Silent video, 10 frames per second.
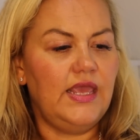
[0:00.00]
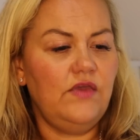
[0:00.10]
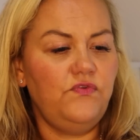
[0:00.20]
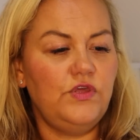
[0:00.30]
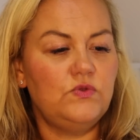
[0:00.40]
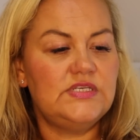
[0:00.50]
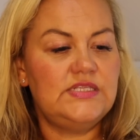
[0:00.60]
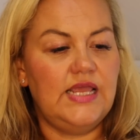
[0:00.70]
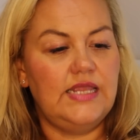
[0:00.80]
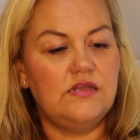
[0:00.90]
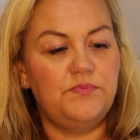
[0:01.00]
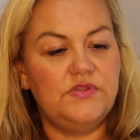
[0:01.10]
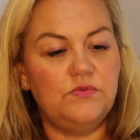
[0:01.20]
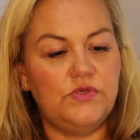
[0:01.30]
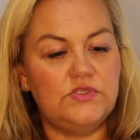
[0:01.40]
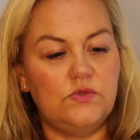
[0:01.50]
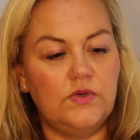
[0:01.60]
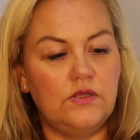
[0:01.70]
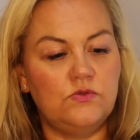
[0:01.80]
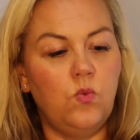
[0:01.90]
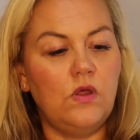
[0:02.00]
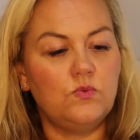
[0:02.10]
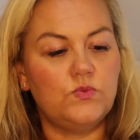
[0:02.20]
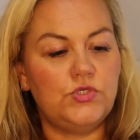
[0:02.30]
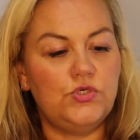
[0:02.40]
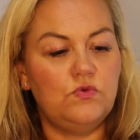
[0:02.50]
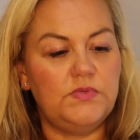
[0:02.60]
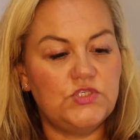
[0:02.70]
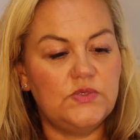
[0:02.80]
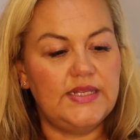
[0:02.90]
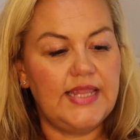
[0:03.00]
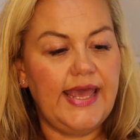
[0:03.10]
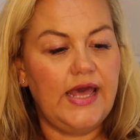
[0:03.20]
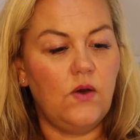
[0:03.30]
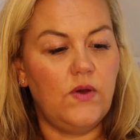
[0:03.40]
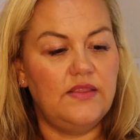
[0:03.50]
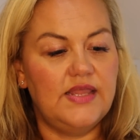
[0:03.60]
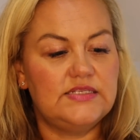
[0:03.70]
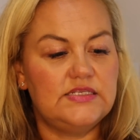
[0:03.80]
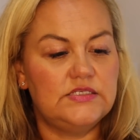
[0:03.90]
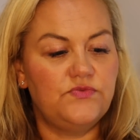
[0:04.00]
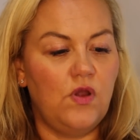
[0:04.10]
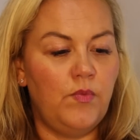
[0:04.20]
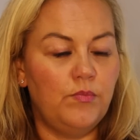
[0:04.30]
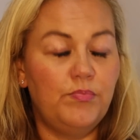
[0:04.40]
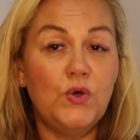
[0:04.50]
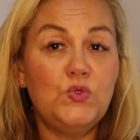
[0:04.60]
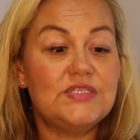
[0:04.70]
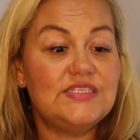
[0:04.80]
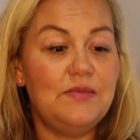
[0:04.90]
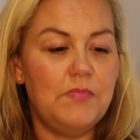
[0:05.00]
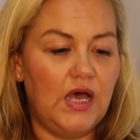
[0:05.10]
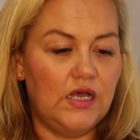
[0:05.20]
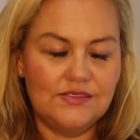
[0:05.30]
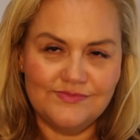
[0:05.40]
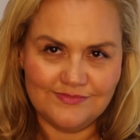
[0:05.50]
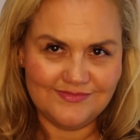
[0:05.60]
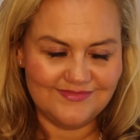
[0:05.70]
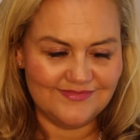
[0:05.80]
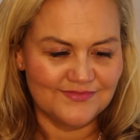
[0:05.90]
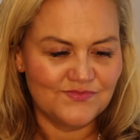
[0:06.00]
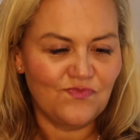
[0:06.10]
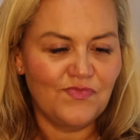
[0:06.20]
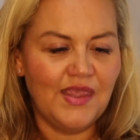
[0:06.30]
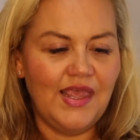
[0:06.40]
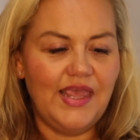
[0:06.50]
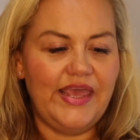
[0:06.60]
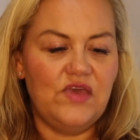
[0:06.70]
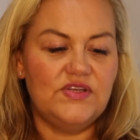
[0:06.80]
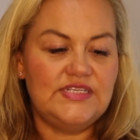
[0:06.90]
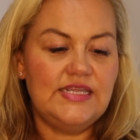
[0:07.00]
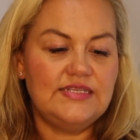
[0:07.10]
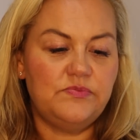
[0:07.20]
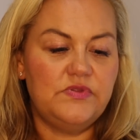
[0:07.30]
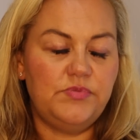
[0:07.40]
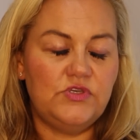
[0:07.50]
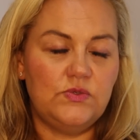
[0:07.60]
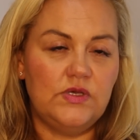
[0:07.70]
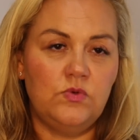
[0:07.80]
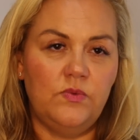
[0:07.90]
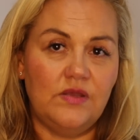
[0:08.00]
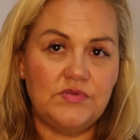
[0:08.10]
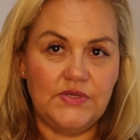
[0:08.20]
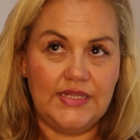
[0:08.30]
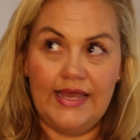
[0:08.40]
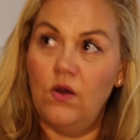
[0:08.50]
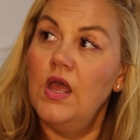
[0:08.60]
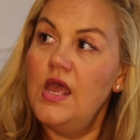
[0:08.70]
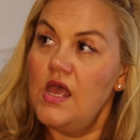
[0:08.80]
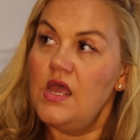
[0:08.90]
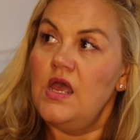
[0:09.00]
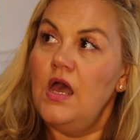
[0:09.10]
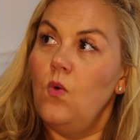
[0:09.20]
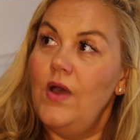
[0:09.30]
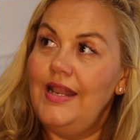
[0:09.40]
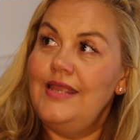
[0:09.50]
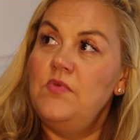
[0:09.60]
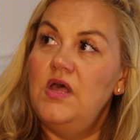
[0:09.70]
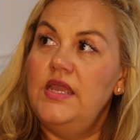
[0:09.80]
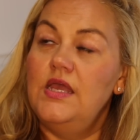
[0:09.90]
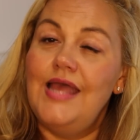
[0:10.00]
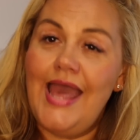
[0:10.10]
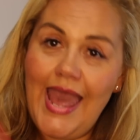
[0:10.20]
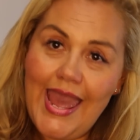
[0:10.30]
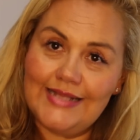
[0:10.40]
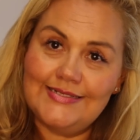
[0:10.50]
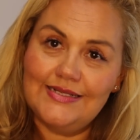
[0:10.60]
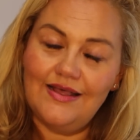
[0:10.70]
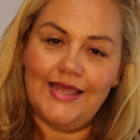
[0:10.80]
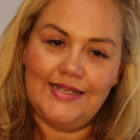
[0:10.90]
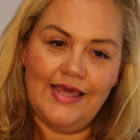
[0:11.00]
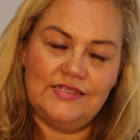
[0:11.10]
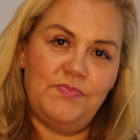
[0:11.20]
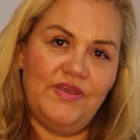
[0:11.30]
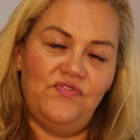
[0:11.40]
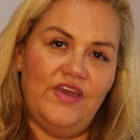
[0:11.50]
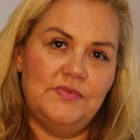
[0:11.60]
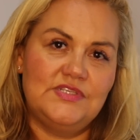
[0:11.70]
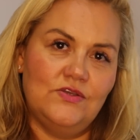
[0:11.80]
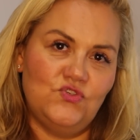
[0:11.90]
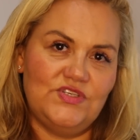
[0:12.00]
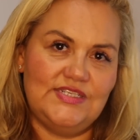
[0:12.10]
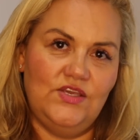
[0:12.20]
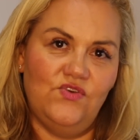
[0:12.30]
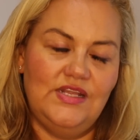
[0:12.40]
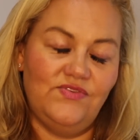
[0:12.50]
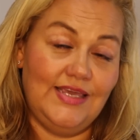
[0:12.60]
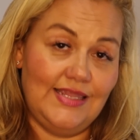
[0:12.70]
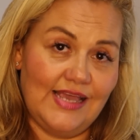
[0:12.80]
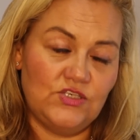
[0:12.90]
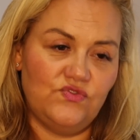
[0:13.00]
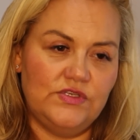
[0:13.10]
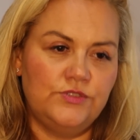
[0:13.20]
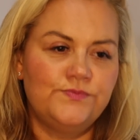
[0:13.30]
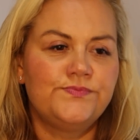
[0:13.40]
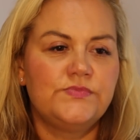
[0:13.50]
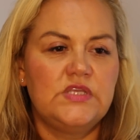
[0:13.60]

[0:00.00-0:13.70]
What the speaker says: If you didn't end up in the beauty world, what would you be doing now? And that is from Bosima. If I didn't end up in the beauty world, what would I be doing now? Well, in my head, I'd like to be a famous country singer and living in Nashville.